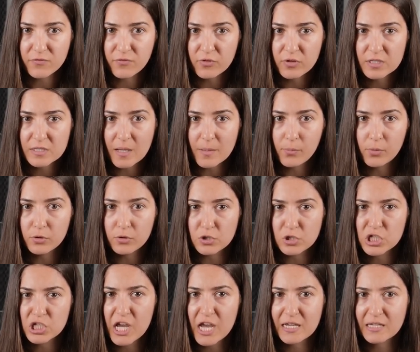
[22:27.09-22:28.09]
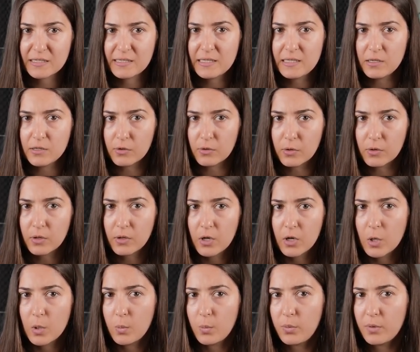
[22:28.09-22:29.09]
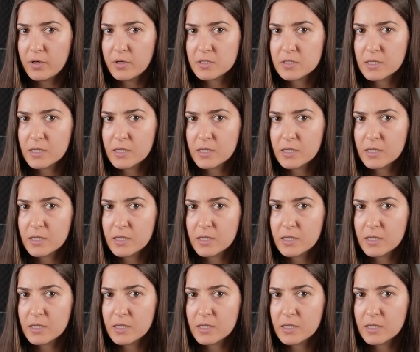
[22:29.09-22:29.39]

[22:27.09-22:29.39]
For example, the check here where